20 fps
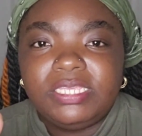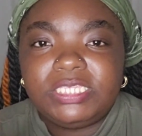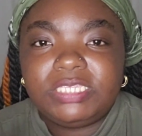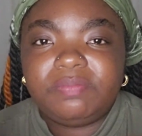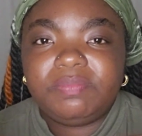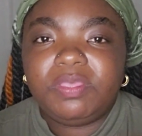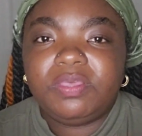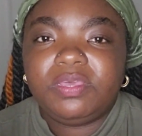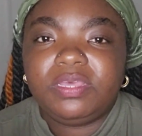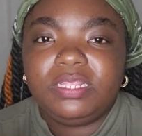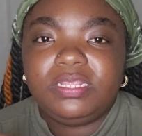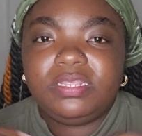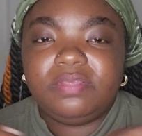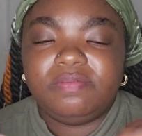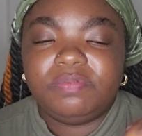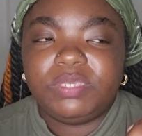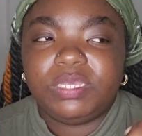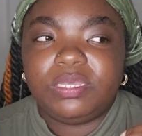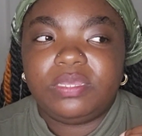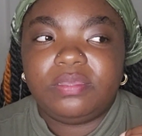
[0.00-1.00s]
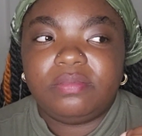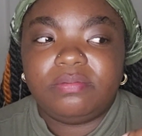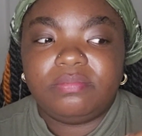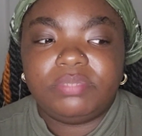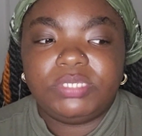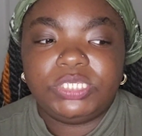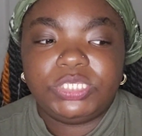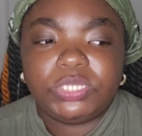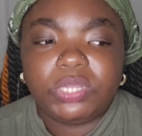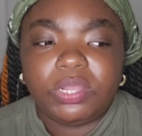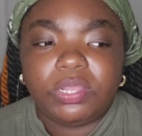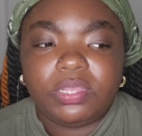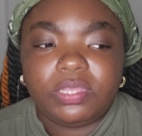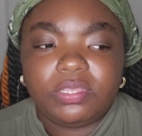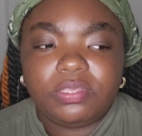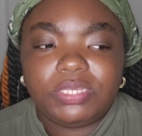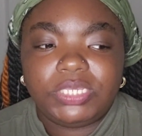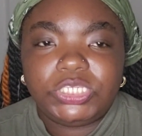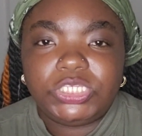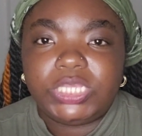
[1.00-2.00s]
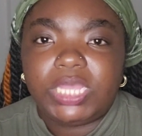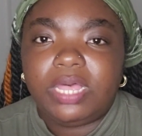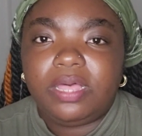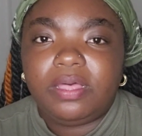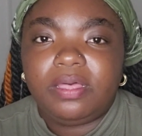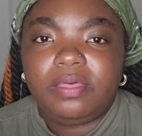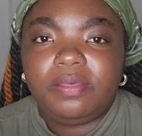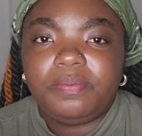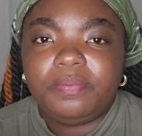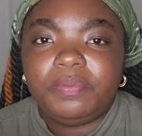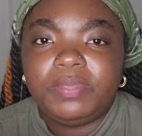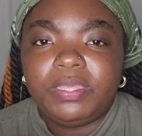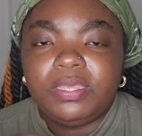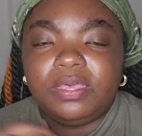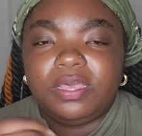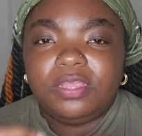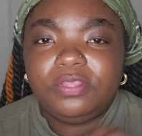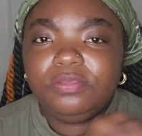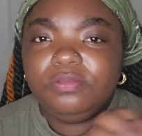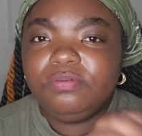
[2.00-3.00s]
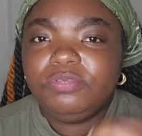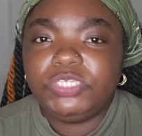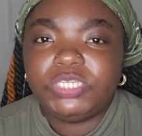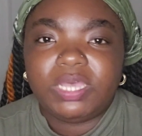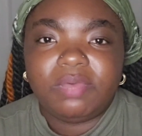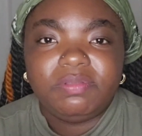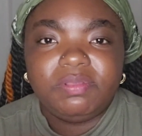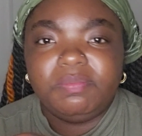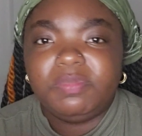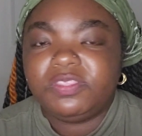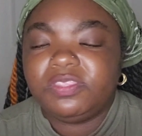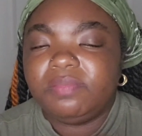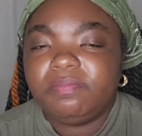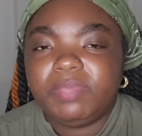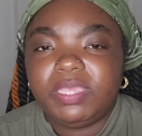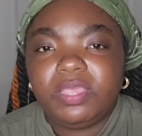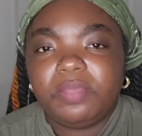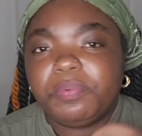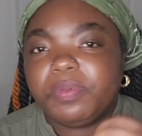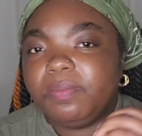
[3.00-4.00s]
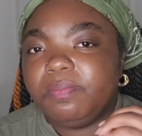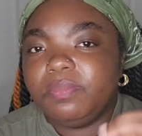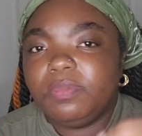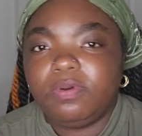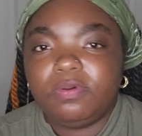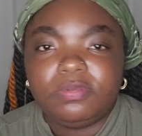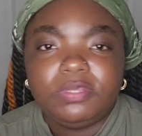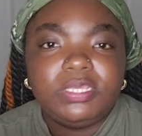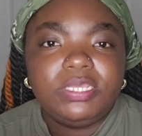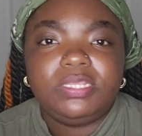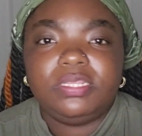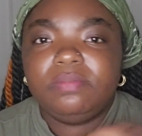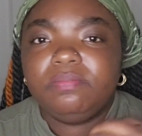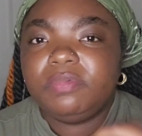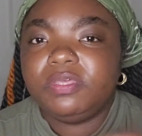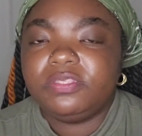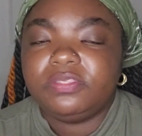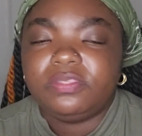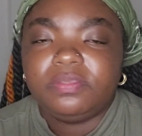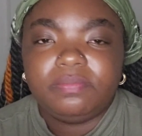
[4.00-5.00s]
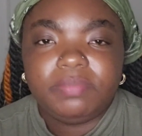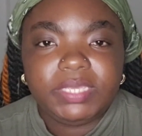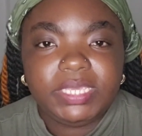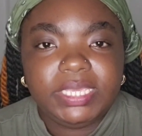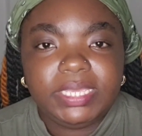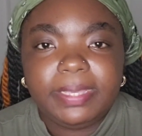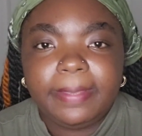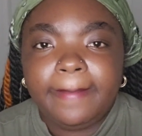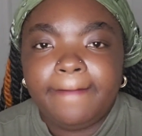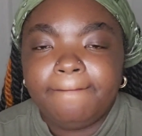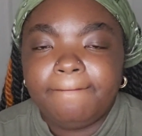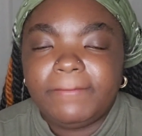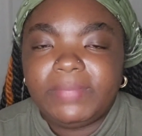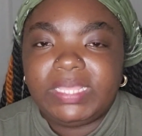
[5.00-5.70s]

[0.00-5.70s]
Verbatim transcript: Some y'all could have um, start your job, a new job in the month of May or promoted in the month of May.